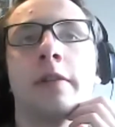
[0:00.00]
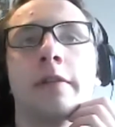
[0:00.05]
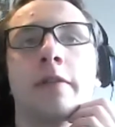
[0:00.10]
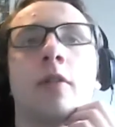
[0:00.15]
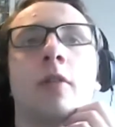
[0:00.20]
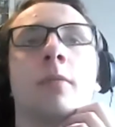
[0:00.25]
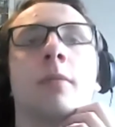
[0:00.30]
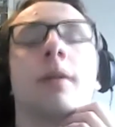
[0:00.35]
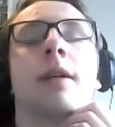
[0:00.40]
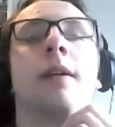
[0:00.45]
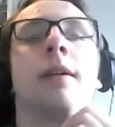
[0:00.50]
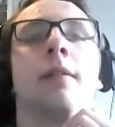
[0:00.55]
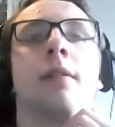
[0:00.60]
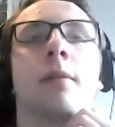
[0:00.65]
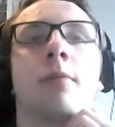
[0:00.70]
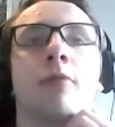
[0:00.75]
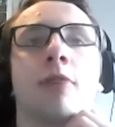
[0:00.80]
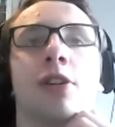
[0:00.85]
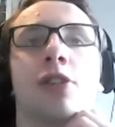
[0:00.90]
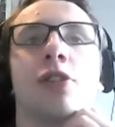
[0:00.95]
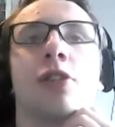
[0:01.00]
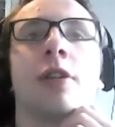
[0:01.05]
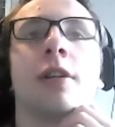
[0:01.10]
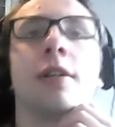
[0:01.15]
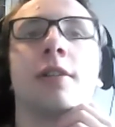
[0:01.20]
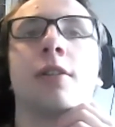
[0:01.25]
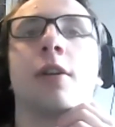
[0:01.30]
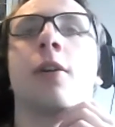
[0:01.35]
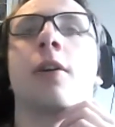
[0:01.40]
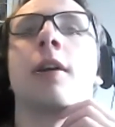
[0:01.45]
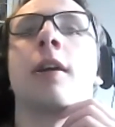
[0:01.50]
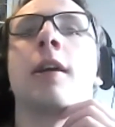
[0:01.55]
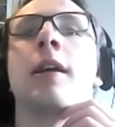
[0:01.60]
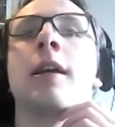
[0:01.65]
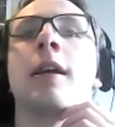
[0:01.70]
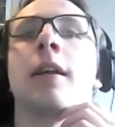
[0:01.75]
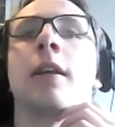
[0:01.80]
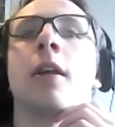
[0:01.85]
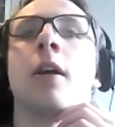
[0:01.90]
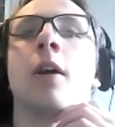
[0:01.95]
from depression, anxiety,
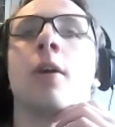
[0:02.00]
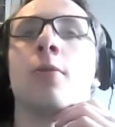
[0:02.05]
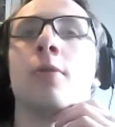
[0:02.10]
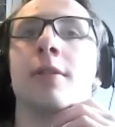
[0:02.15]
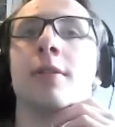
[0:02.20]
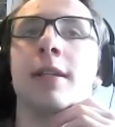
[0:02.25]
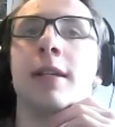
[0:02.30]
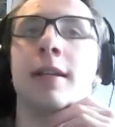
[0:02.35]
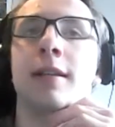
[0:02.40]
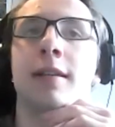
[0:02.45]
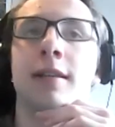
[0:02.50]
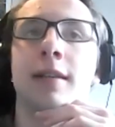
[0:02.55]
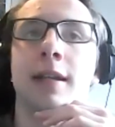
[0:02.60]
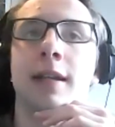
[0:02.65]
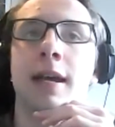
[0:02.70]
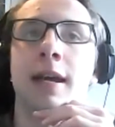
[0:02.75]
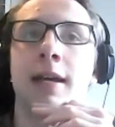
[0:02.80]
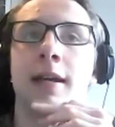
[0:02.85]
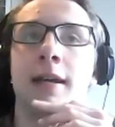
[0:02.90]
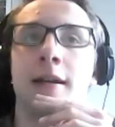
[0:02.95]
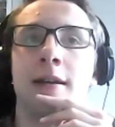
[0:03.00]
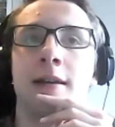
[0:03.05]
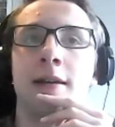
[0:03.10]
and OCD. I